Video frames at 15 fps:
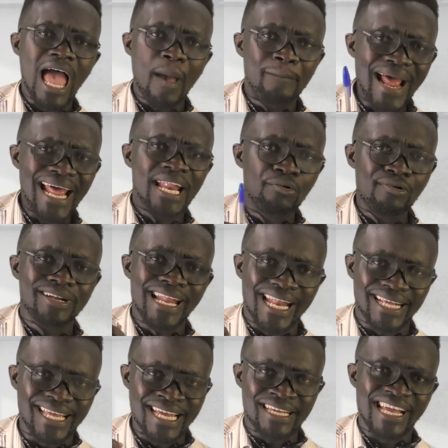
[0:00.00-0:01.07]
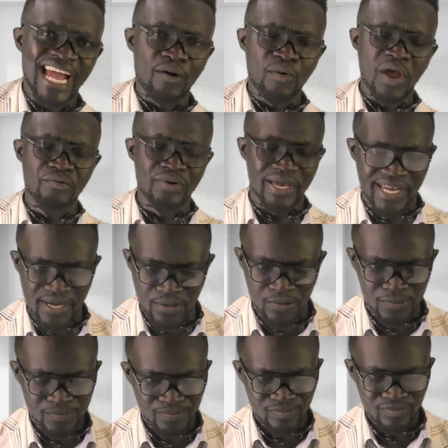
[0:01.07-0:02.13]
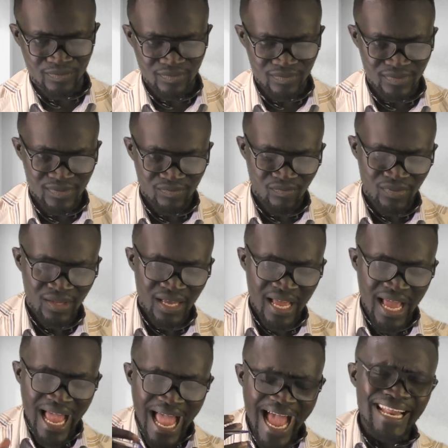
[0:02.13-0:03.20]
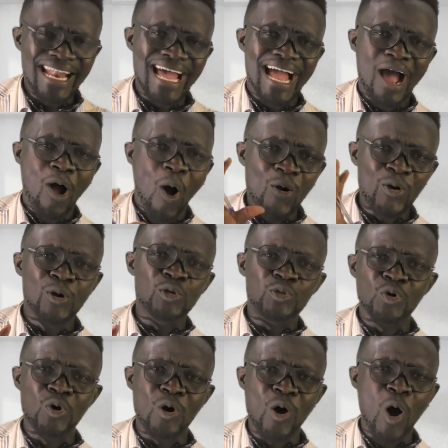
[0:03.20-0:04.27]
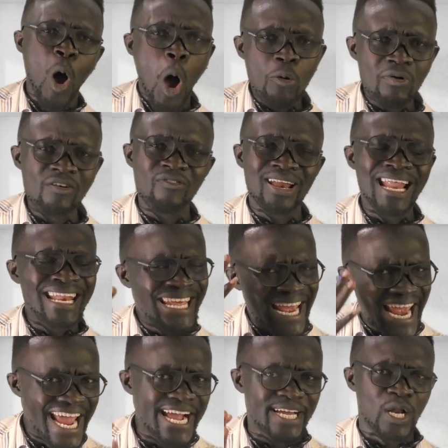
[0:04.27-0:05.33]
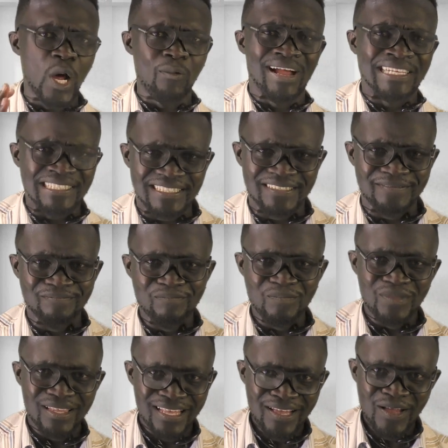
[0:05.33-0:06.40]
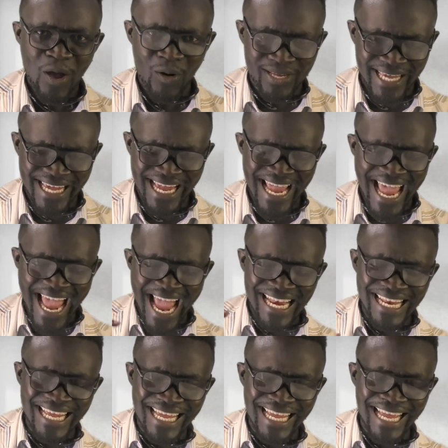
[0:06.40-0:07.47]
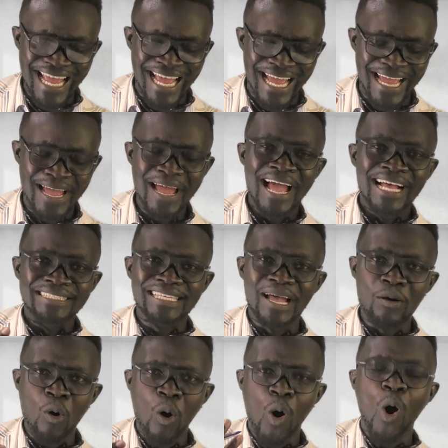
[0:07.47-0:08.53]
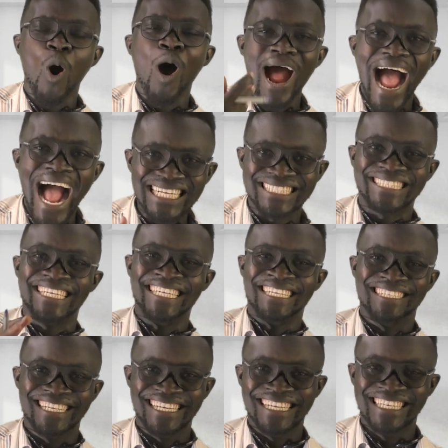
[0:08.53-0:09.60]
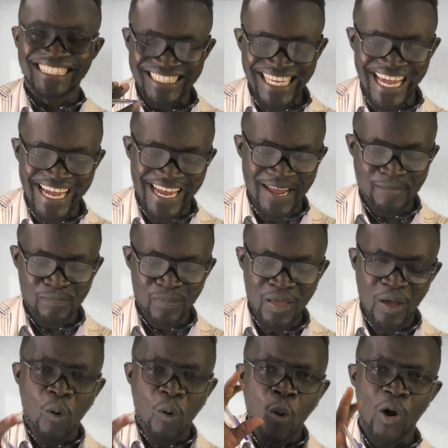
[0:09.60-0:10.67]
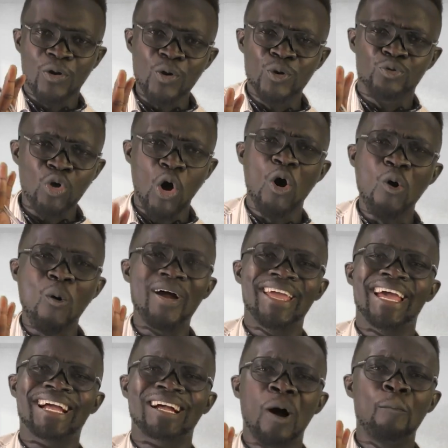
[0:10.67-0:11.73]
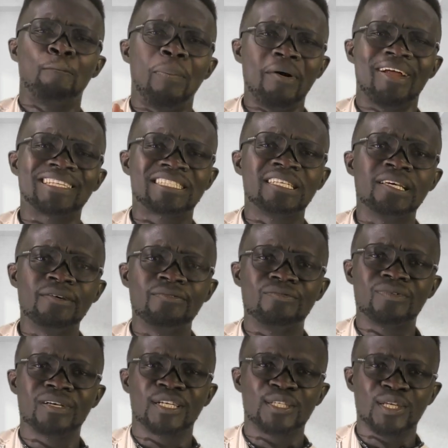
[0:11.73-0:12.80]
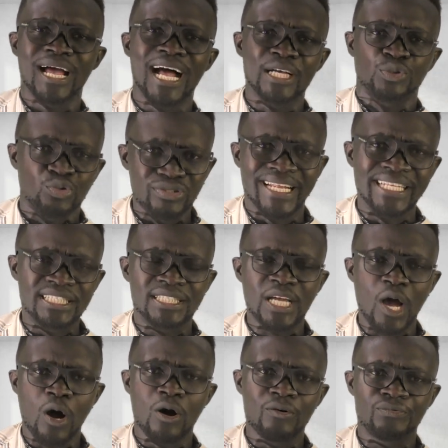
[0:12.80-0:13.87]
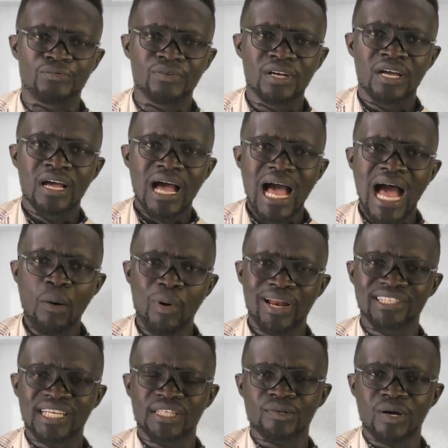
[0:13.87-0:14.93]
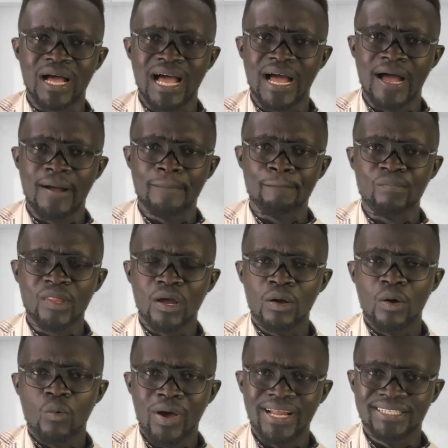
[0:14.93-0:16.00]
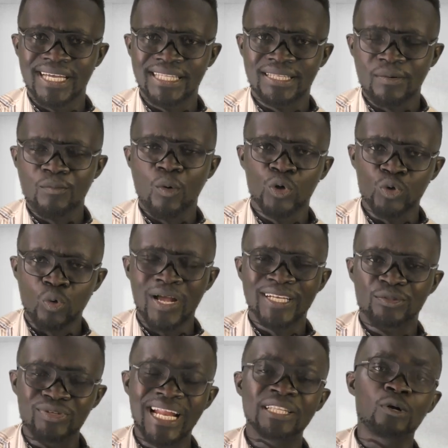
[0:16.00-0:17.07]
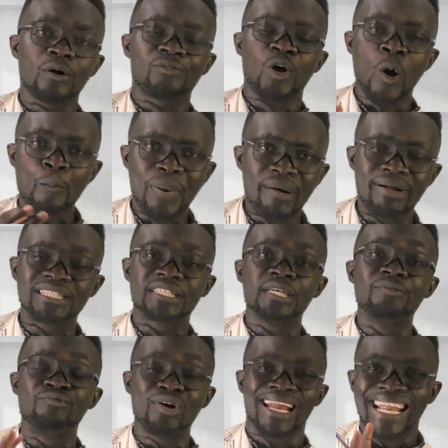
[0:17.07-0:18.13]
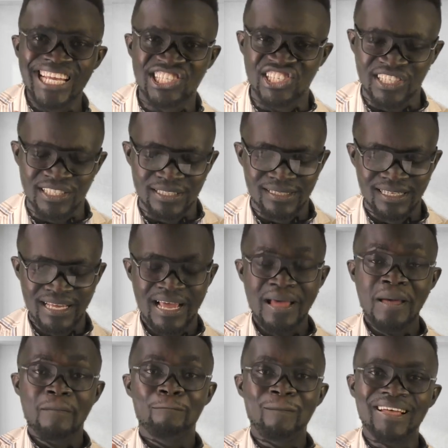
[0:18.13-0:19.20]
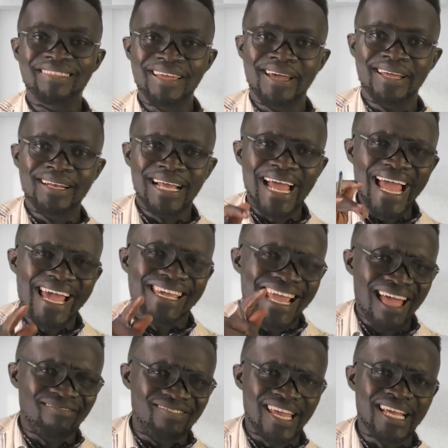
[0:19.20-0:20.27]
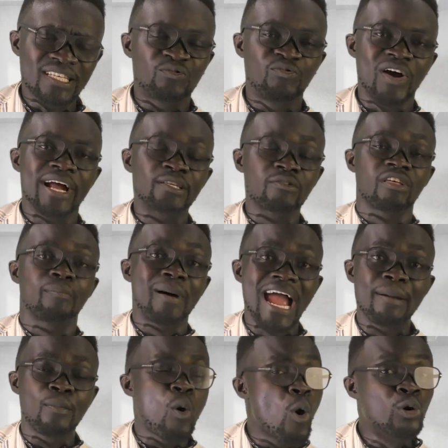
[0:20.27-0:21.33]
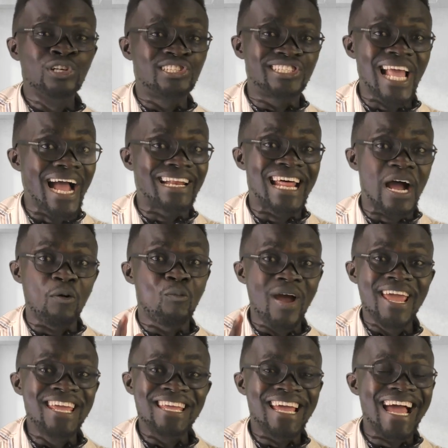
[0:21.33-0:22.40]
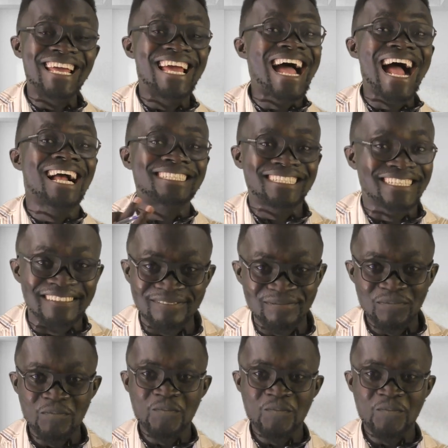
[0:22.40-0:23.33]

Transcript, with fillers: abra ne read anakin kan we wie ye no ana oronso all revealing ignorance. Okay, any so or acting say or no though a comparative uh, student of uh, what is it um what is it or, or a student of comparative religions, but then a uh, yet this verse of the Bible unsia that way a acting.